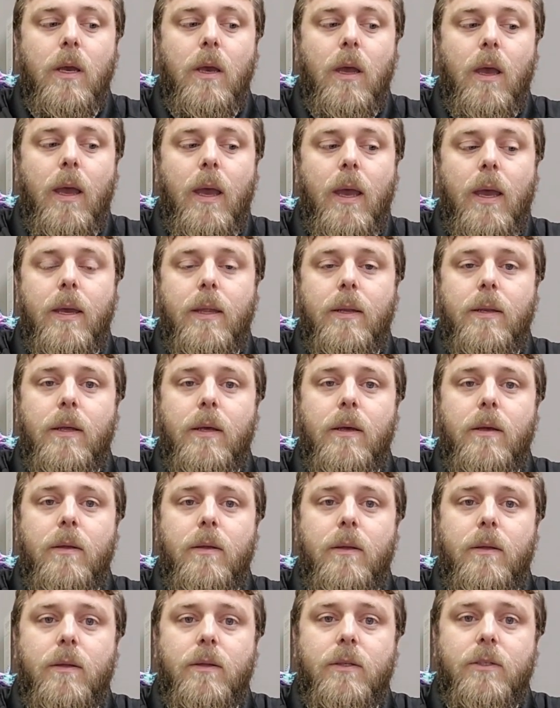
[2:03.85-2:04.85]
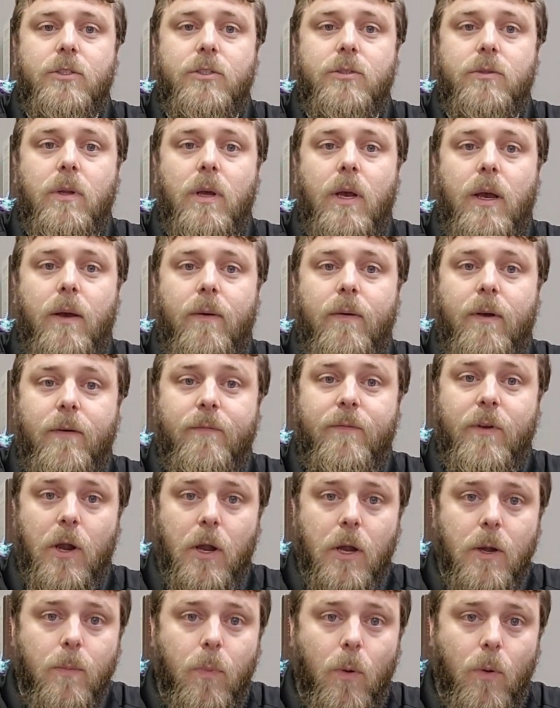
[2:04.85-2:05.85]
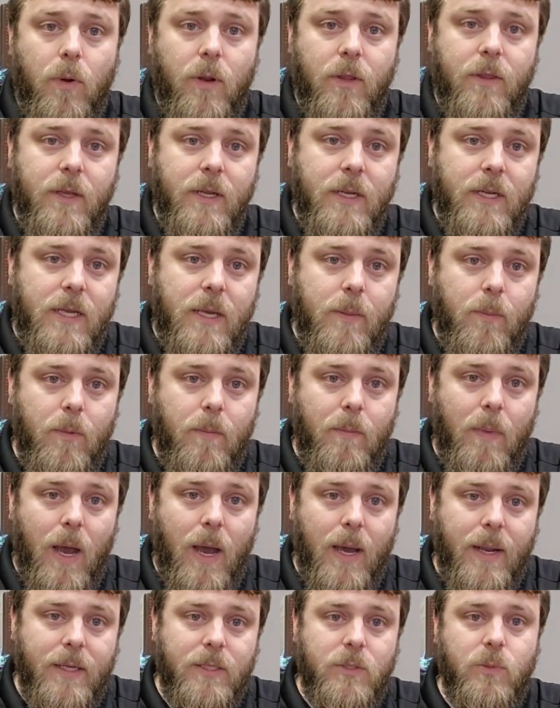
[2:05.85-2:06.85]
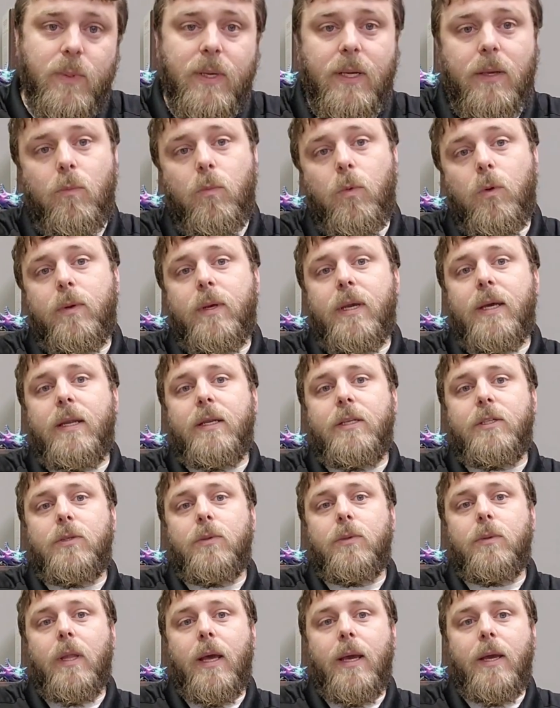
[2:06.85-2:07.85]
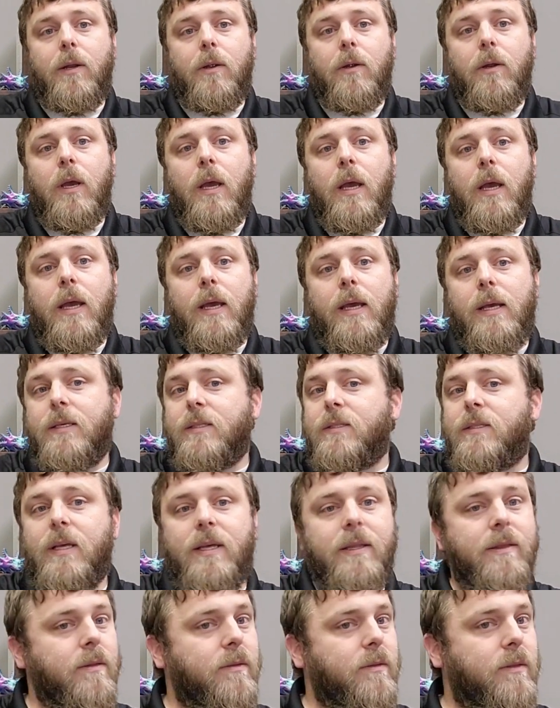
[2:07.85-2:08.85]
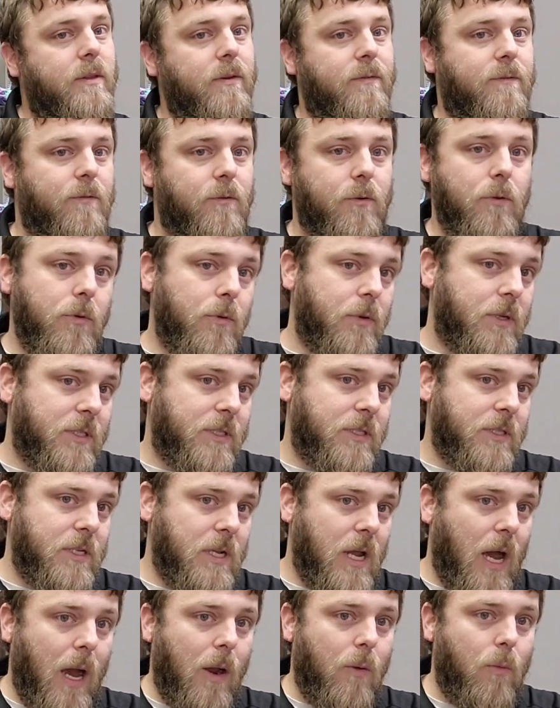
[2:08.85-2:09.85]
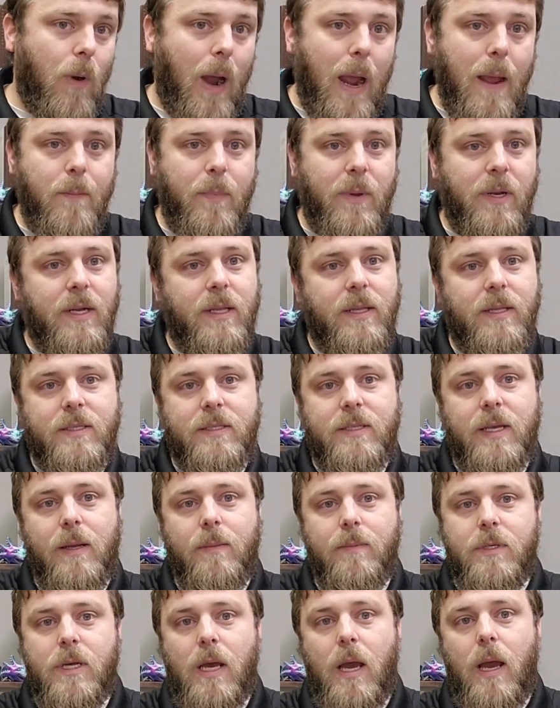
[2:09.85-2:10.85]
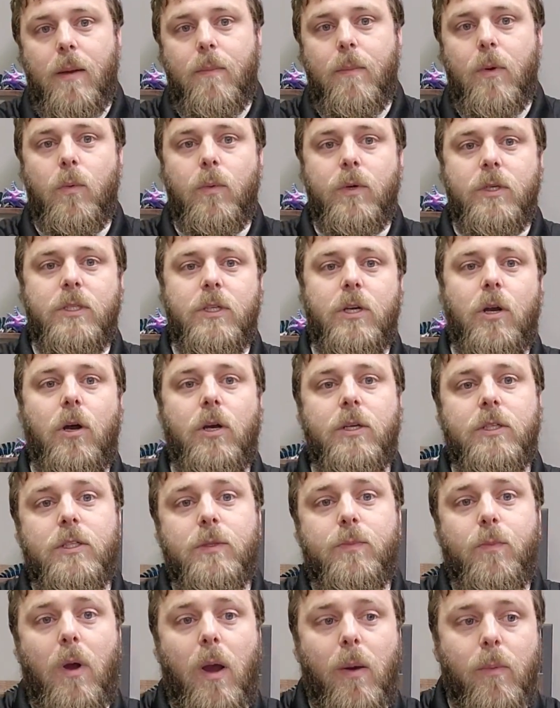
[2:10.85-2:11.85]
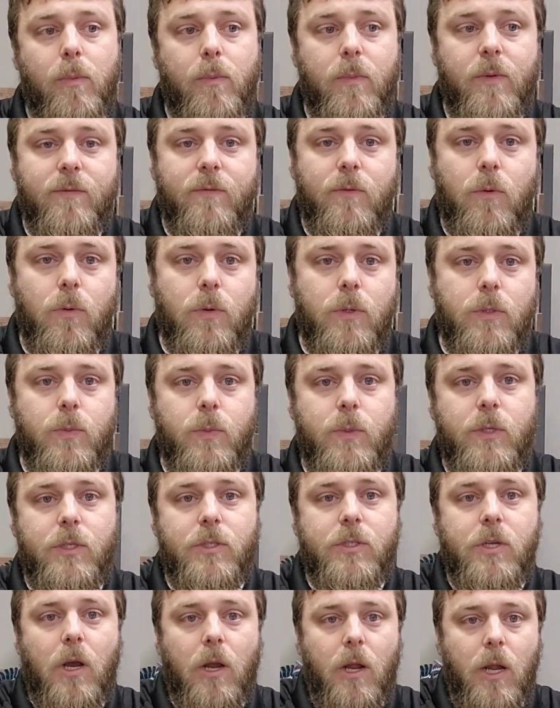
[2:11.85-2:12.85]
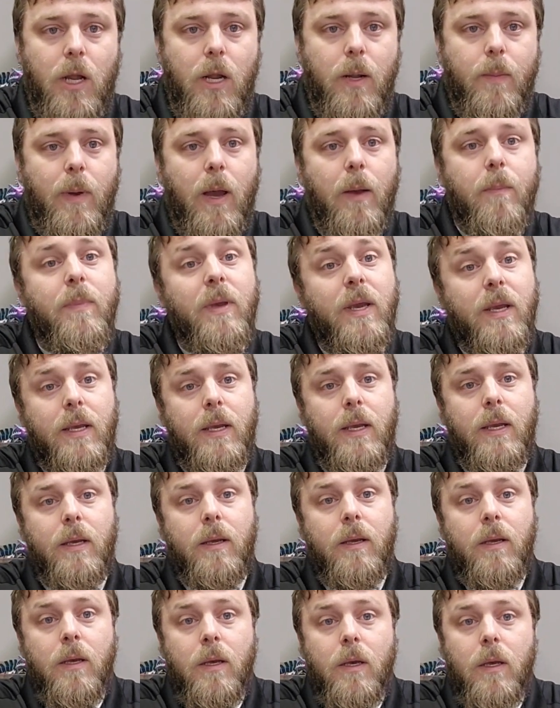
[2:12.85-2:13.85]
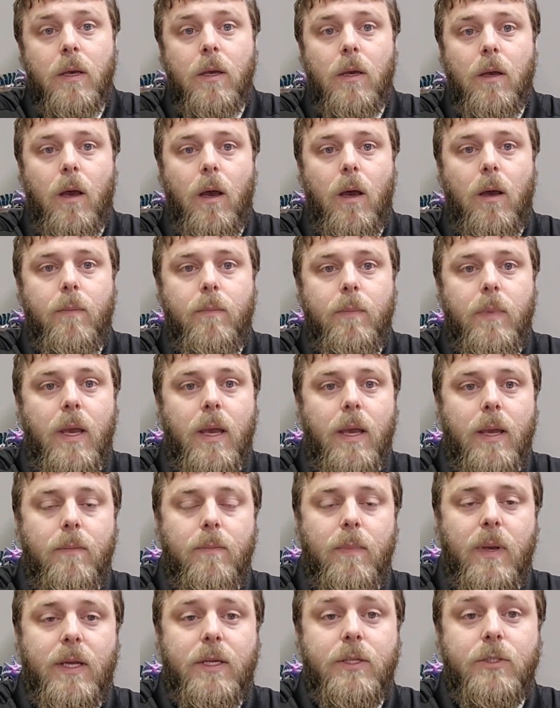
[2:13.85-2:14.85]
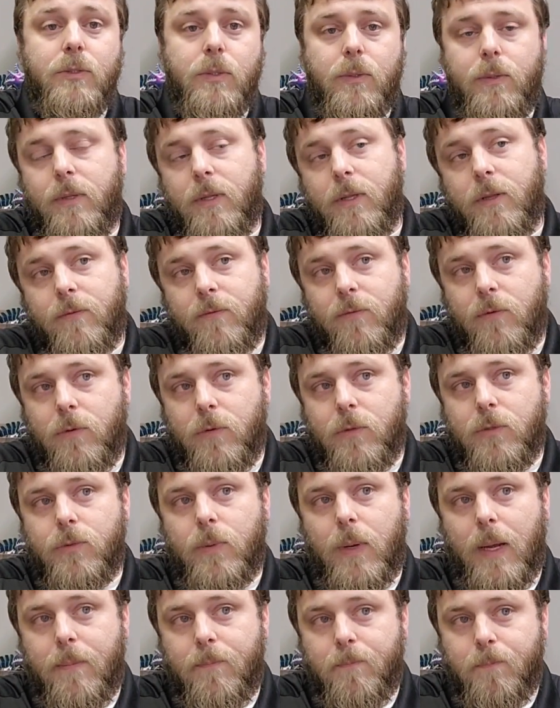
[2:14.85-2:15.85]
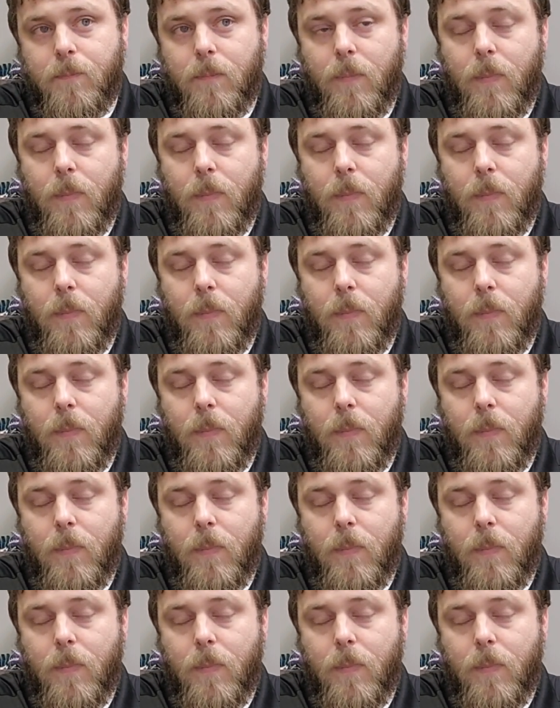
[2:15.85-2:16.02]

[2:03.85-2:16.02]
And a very important thing to keep in mind, as we will get into later, is that the fruit does not ripen at the same time, which causes problem, of course, when you're talking about picking and making sure that the fruit is ripe.